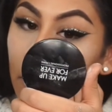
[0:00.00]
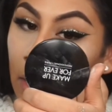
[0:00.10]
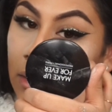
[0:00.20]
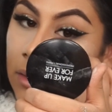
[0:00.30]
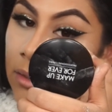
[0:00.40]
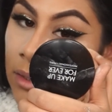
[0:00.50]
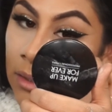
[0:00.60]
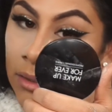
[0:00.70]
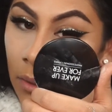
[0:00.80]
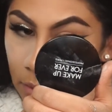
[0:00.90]
this
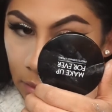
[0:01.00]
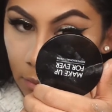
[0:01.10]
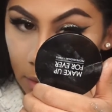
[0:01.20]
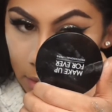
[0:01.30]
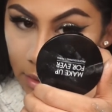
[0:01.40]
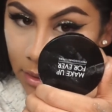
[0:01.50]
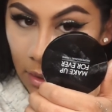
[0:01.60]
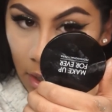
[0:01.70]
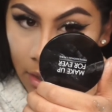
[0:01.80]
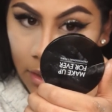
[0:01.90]
is going to work.
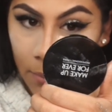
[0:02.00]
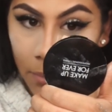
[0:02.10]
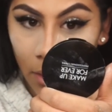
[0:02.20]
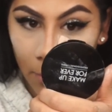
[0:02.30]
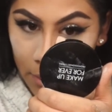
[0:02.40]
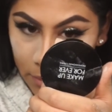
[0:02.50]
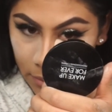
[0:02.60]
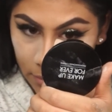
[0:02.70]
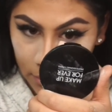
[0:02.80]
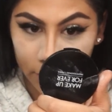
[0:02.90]
I promise.